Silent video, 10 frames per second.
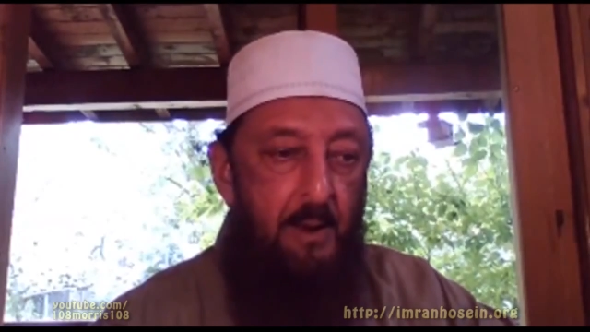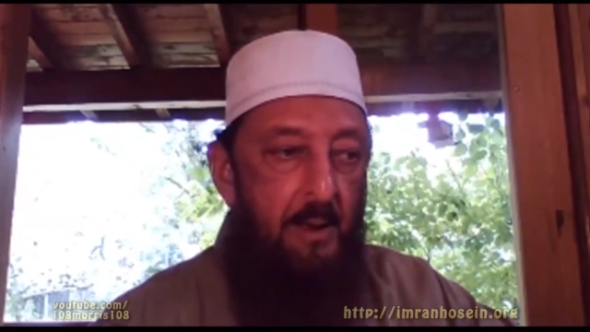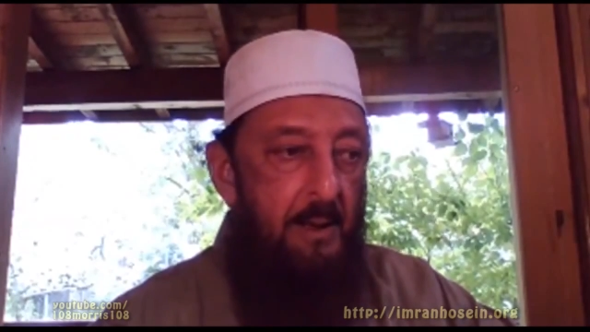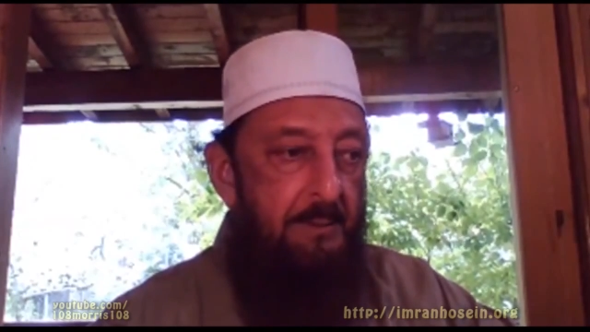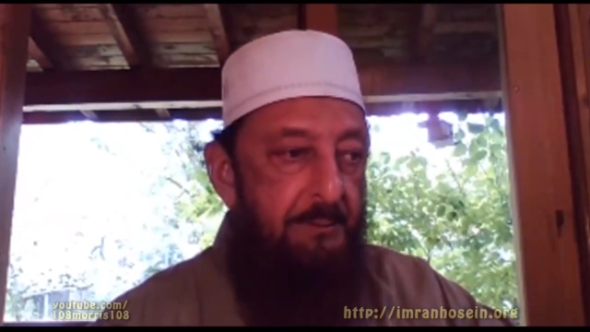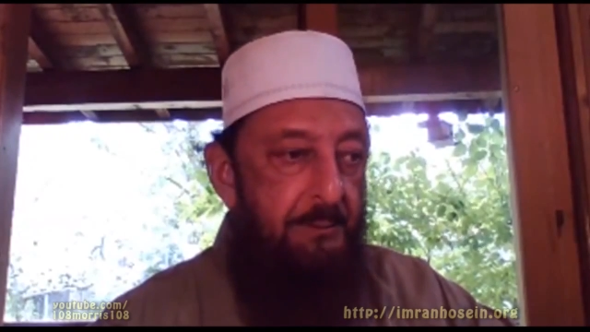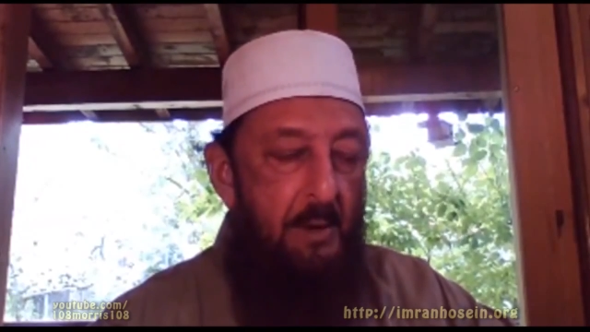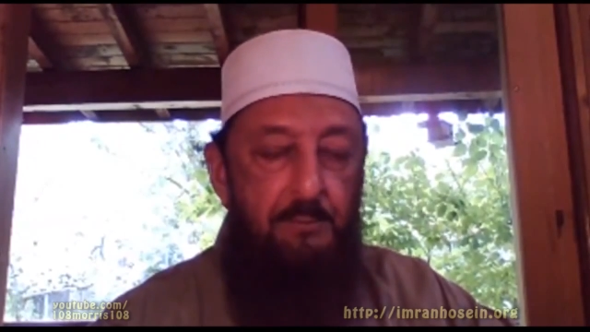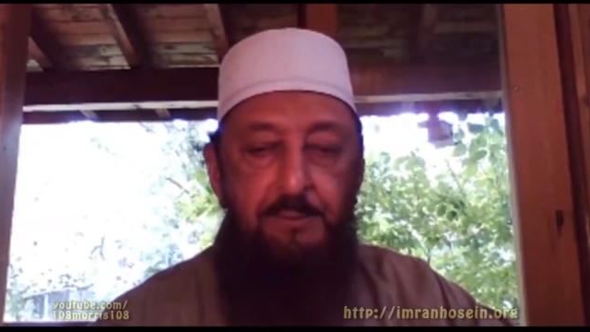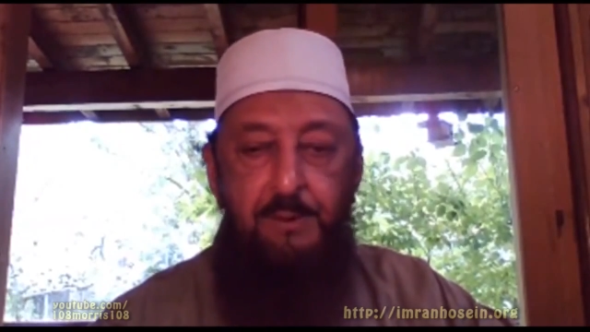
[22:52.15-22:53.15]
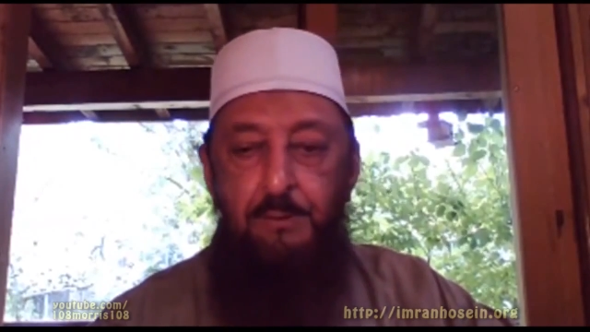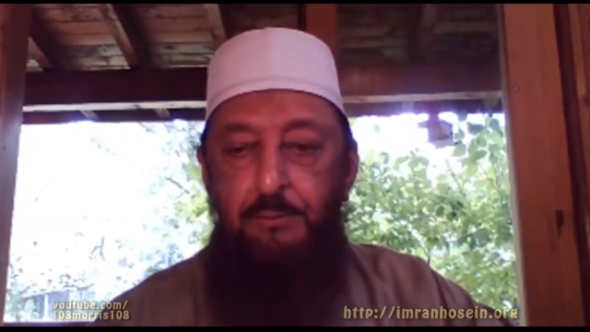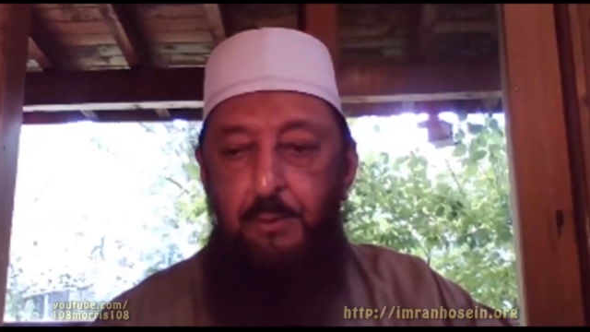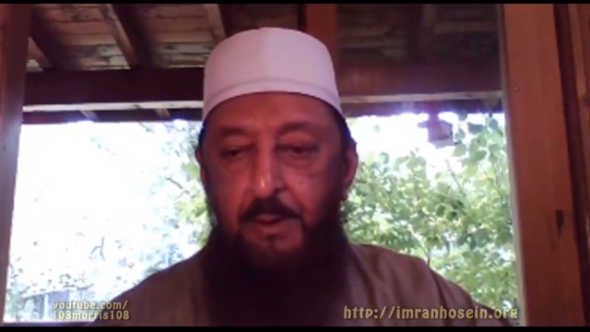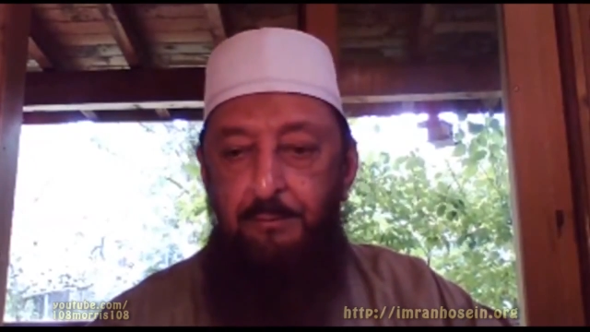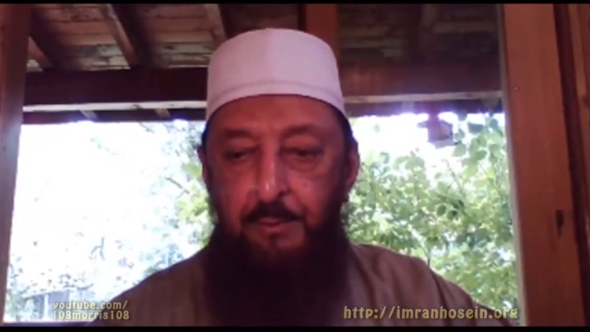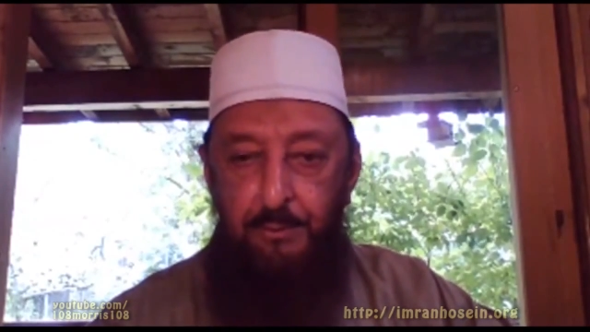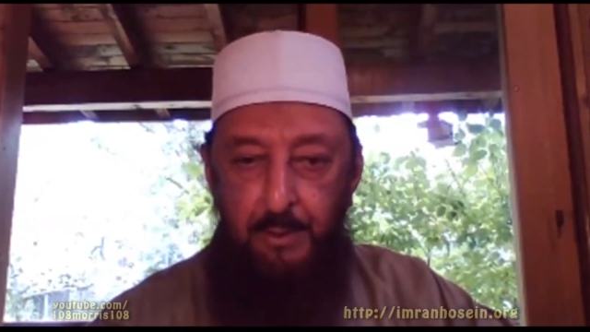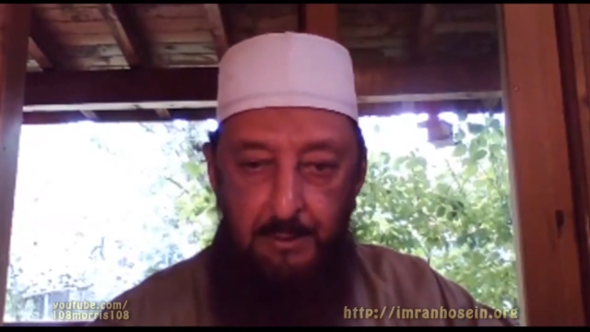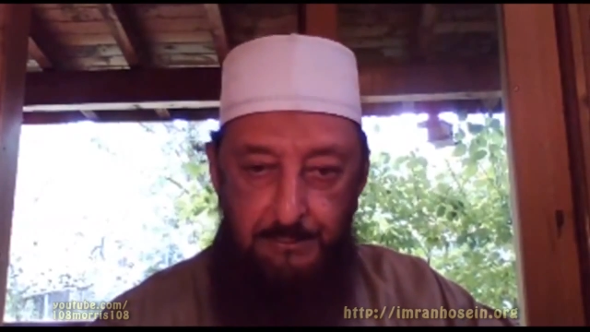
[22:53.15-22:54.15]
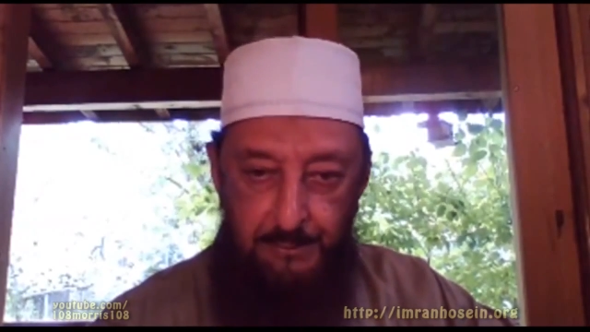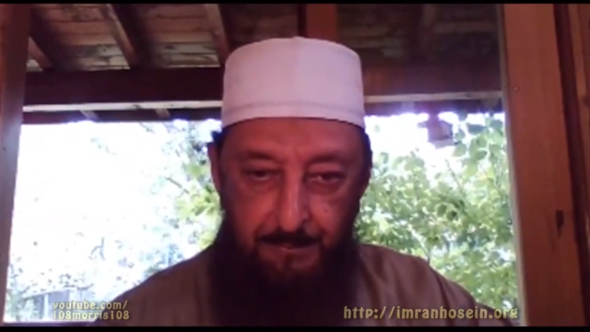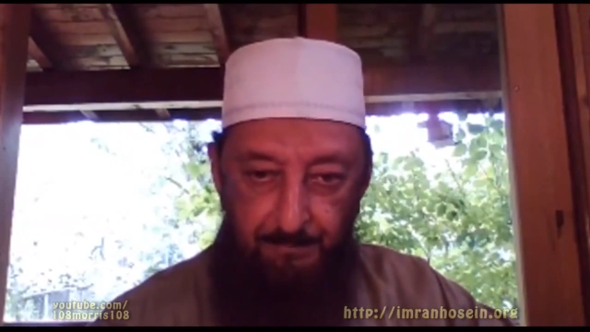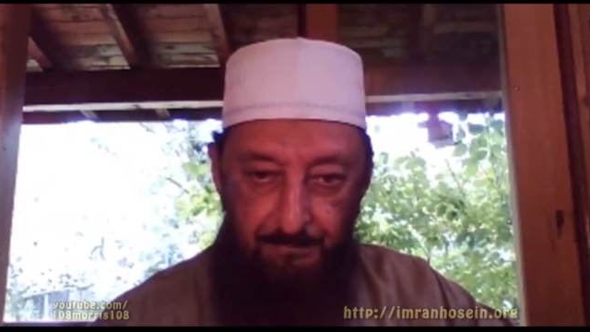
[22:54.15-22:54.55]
to now turn to eschatology